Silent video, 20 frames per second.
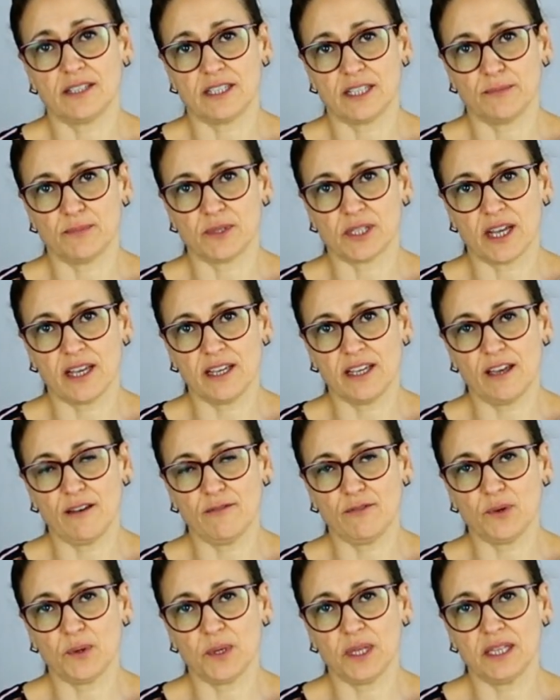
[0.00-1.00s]
tips I
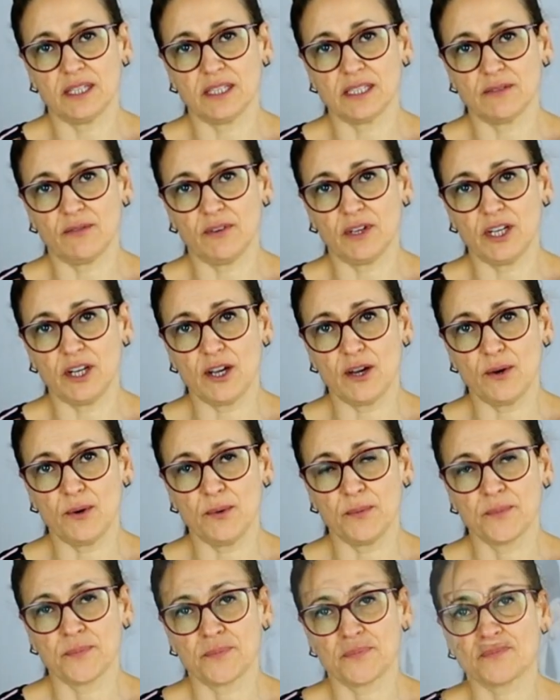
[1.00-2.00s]
gave you in this
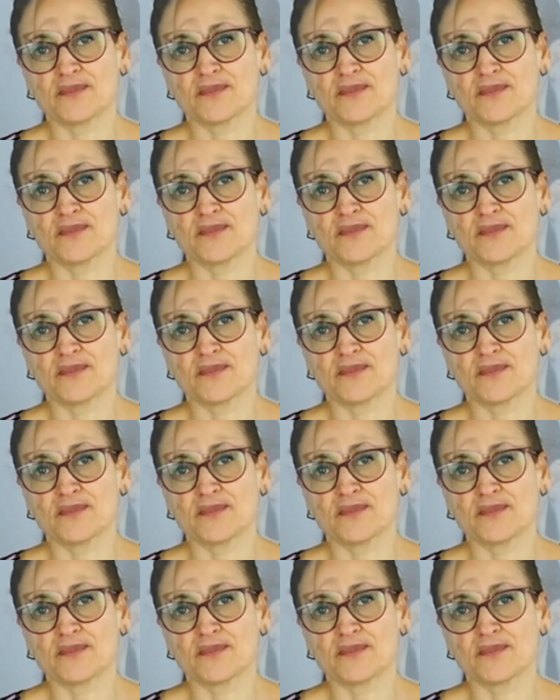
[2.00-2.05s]
video.